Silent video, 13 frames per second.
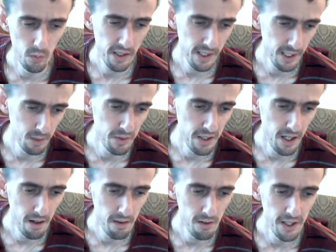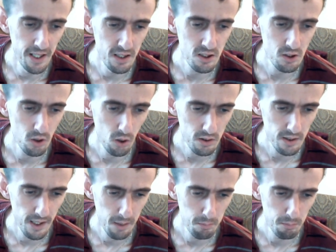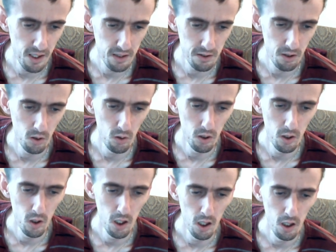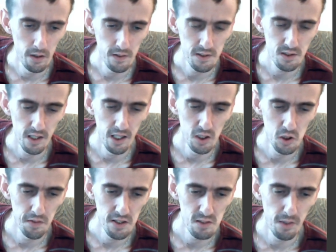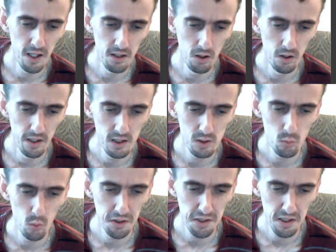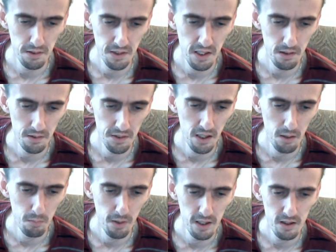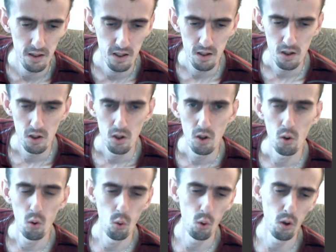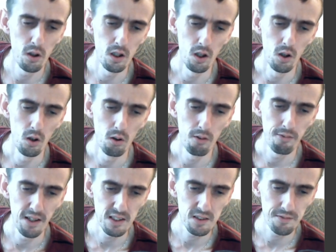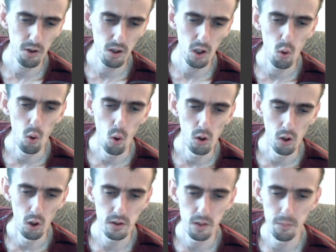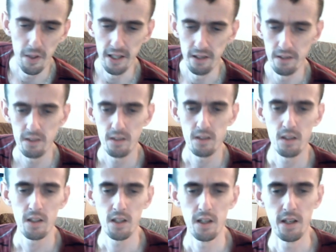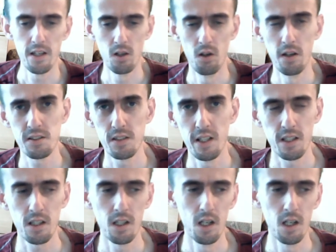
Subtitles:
can be either install time bundle, size of this bundle is 1 gigabyte, or fast follow or on demand. it's like